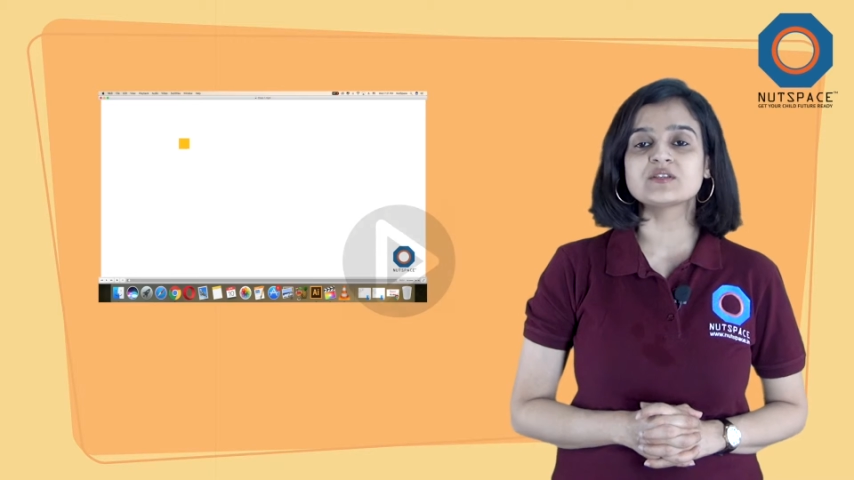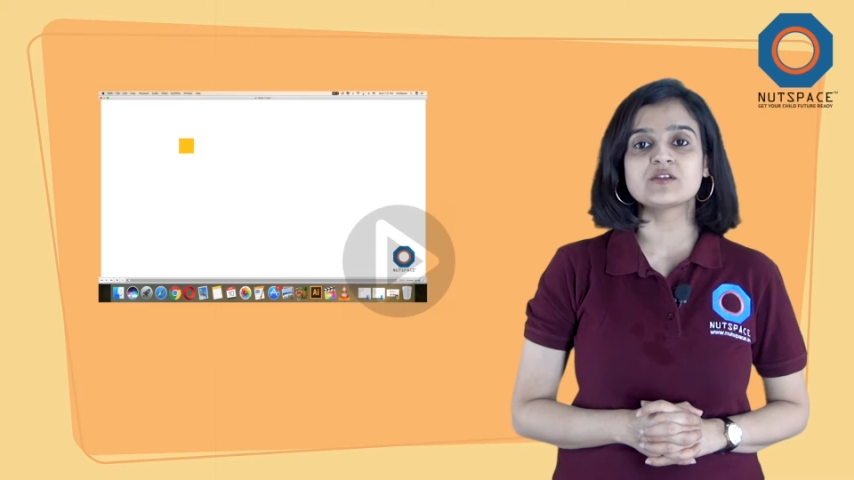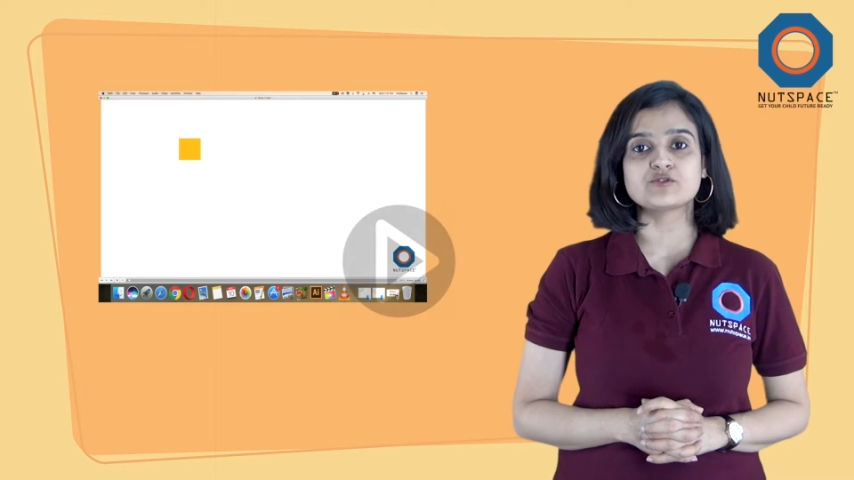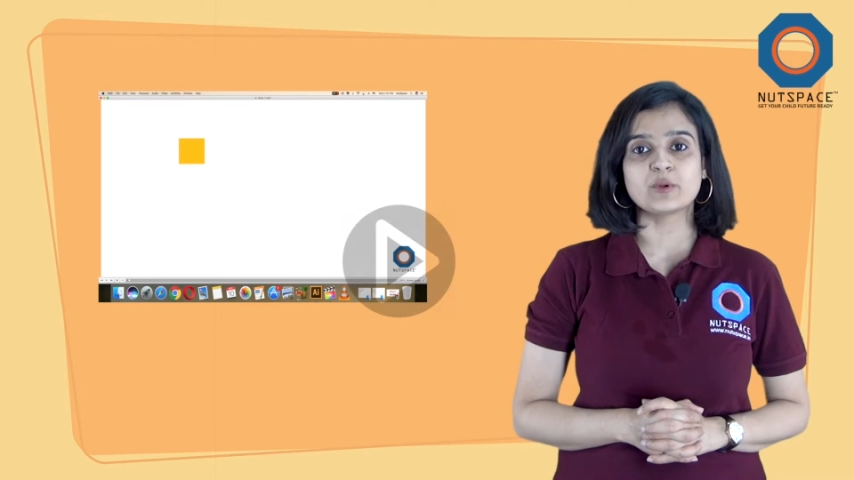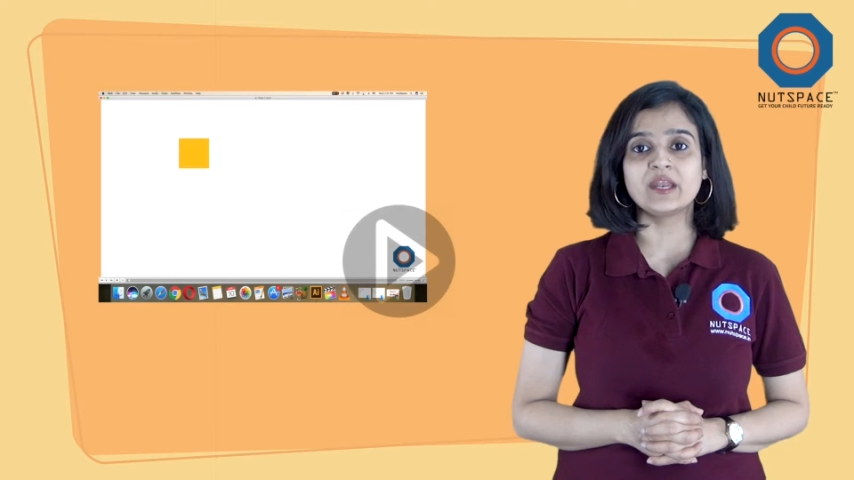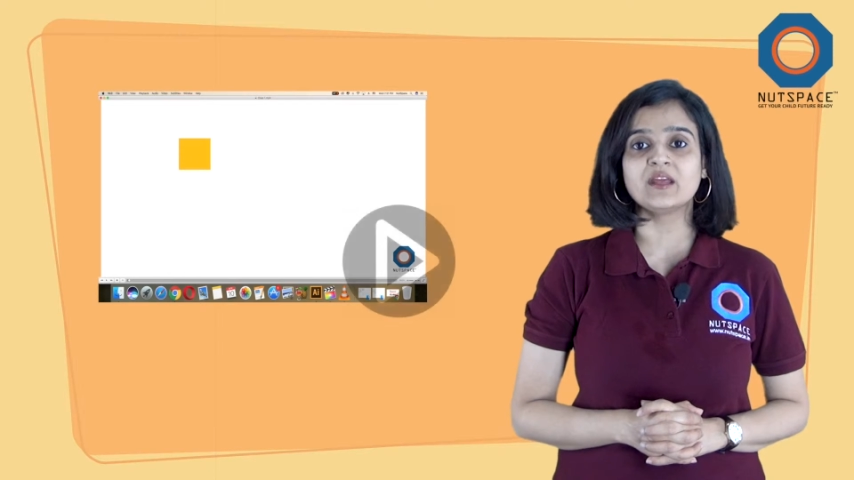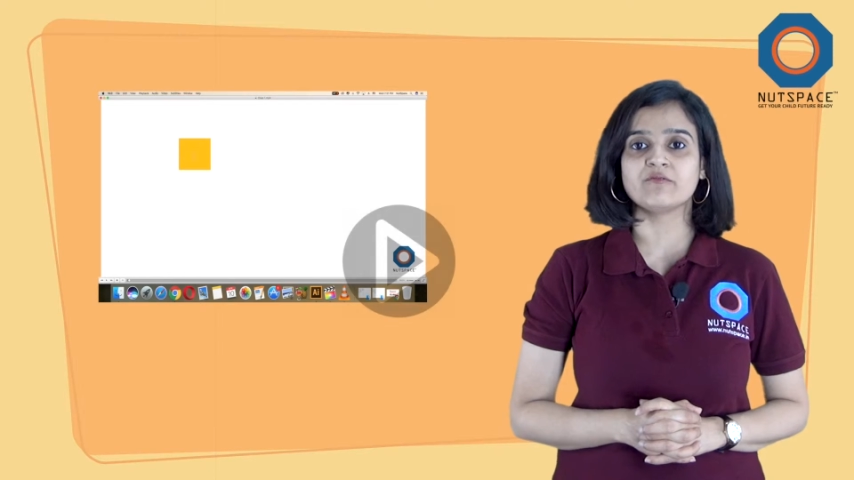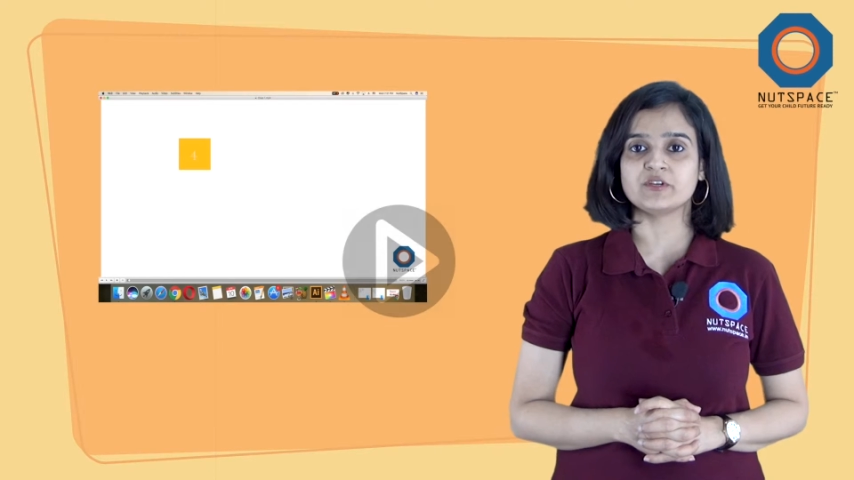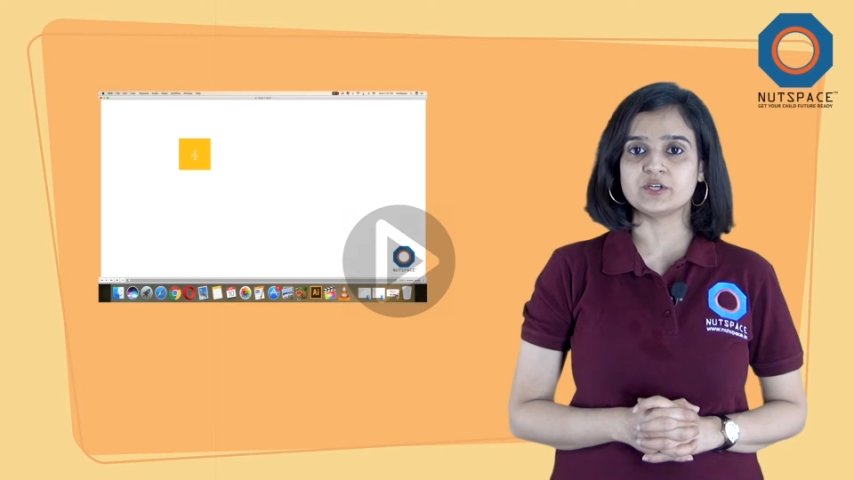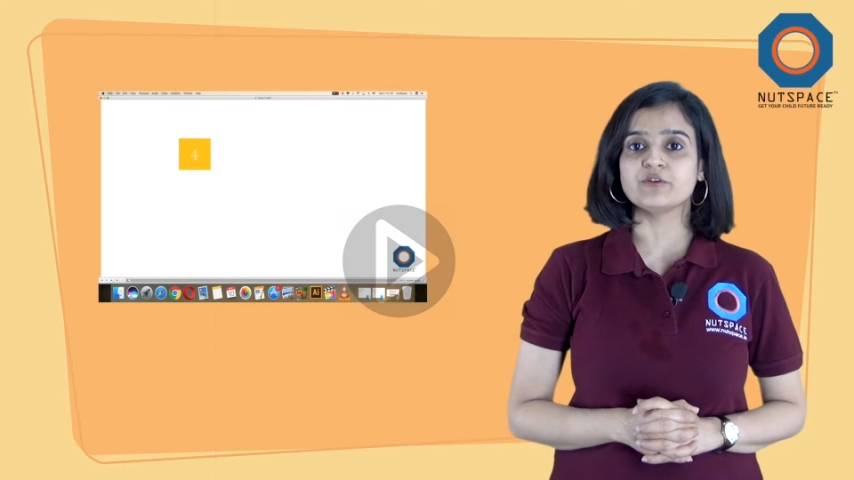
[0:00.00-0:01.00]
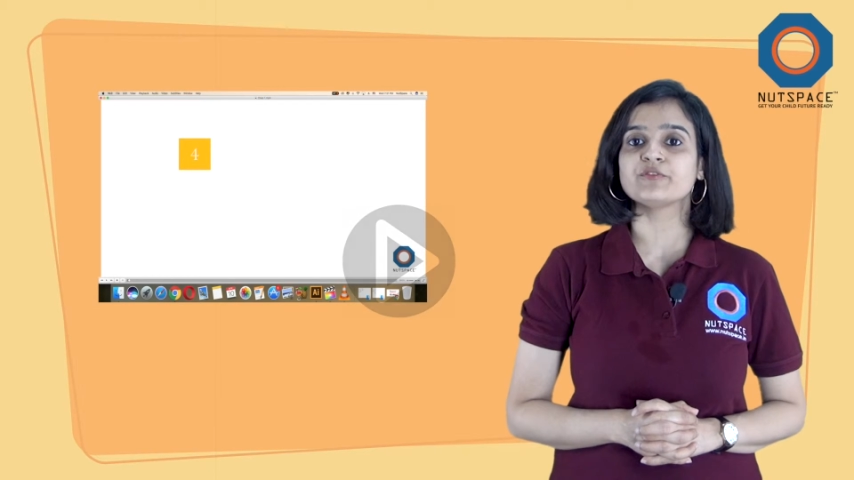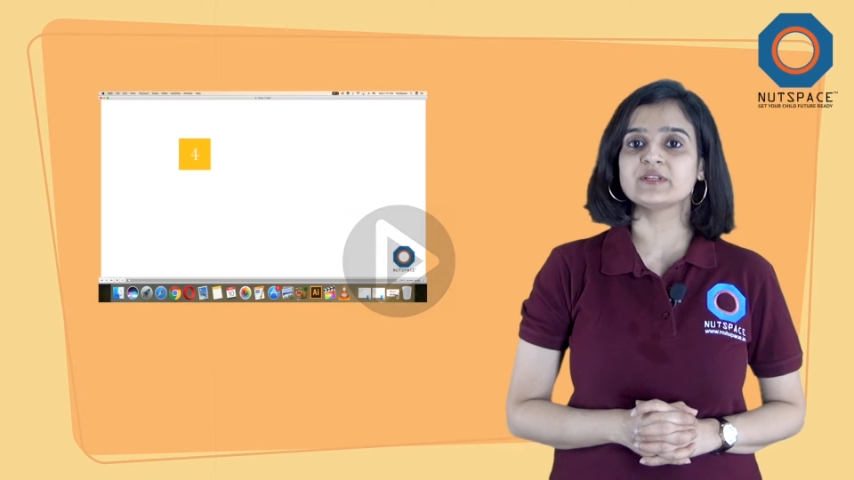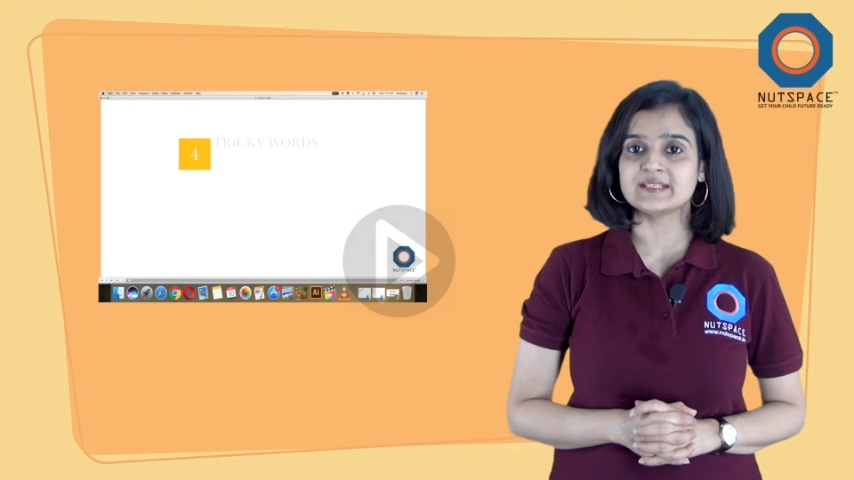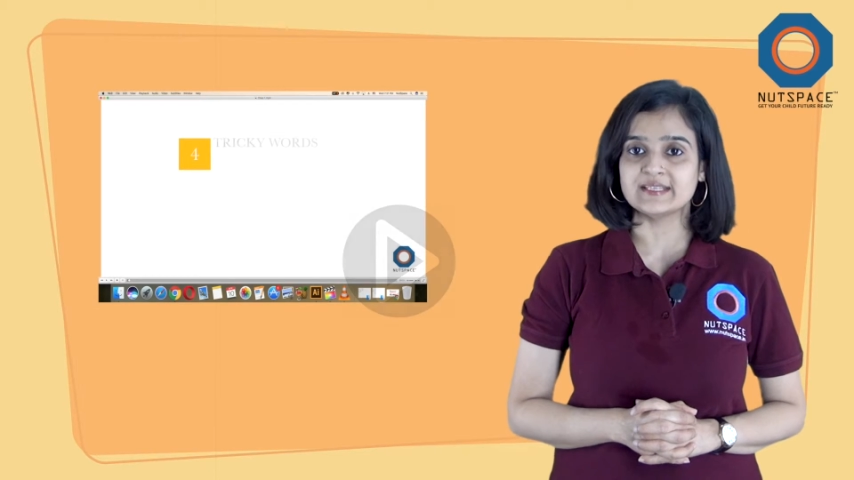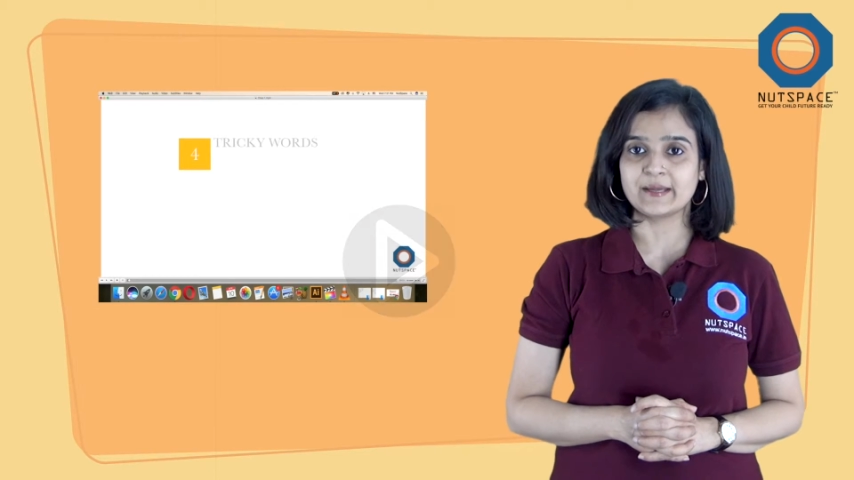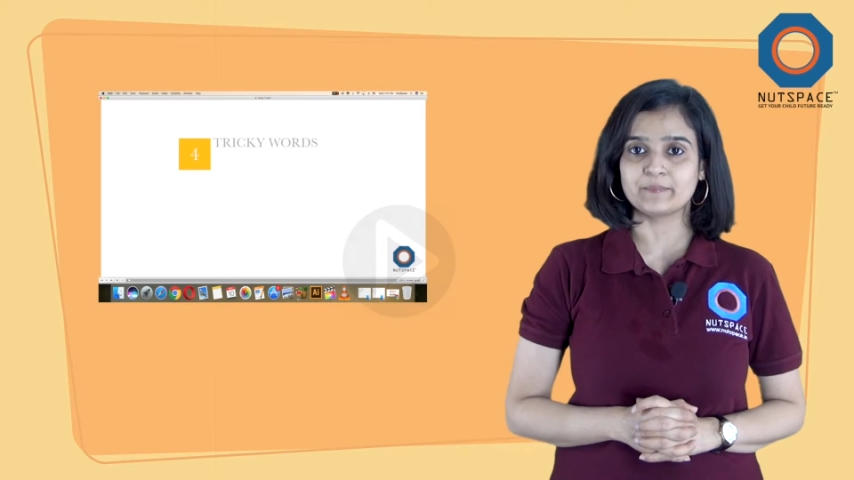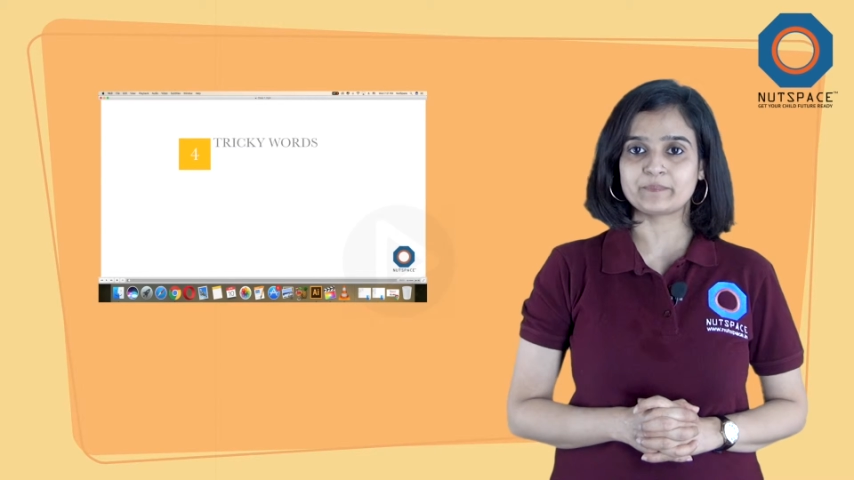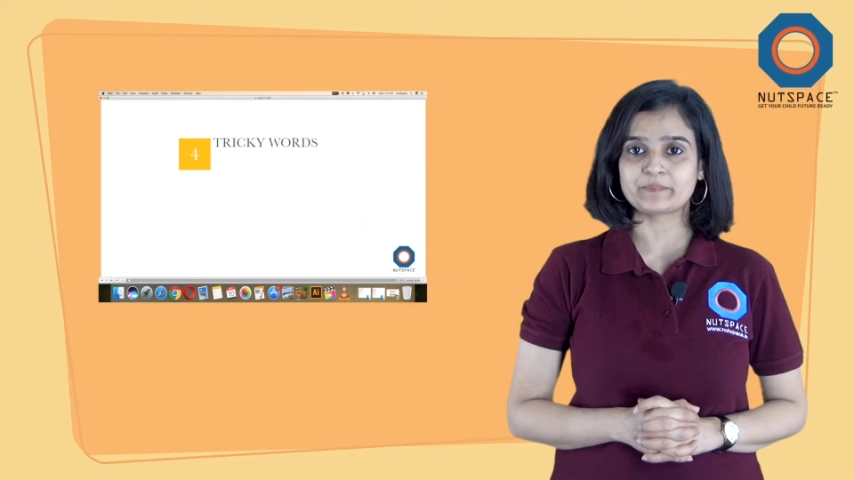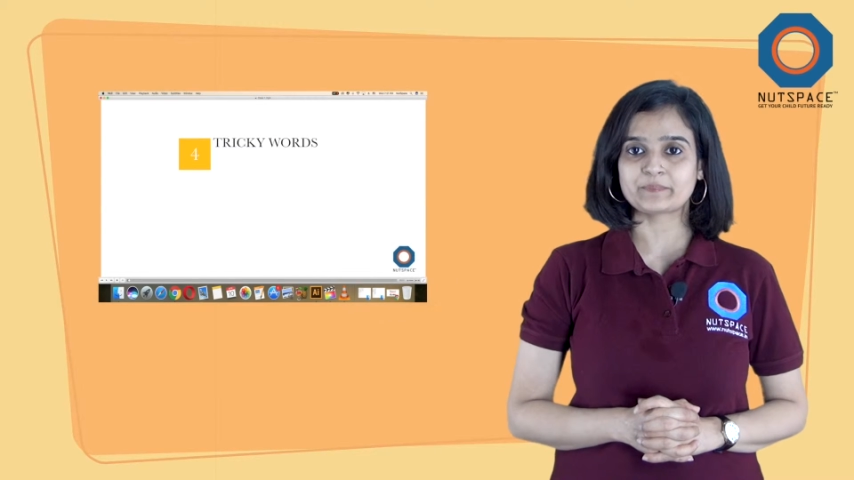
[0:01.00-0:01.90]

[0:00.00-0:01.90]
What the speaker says: the training video for the same.